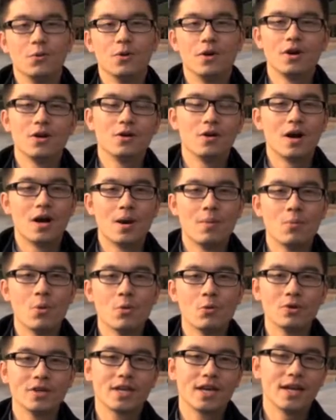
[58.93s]
Well, um,
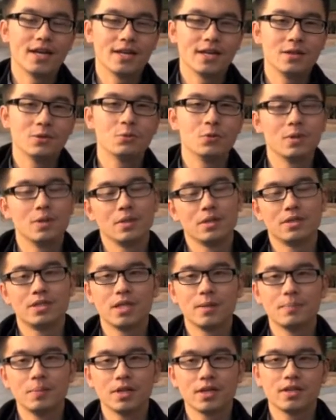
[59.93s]
when we get in, we
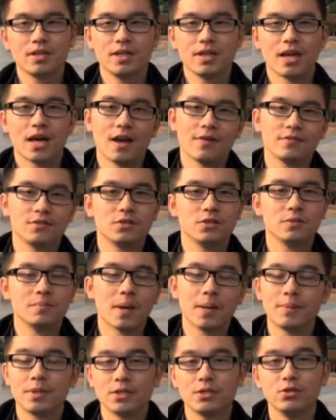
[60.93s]
typically have to
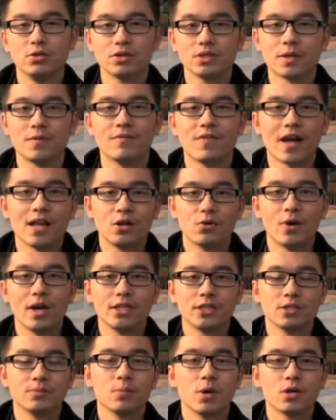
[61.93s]
maybe do some
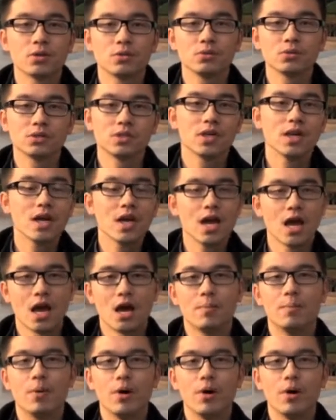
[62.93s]
valuation models. Our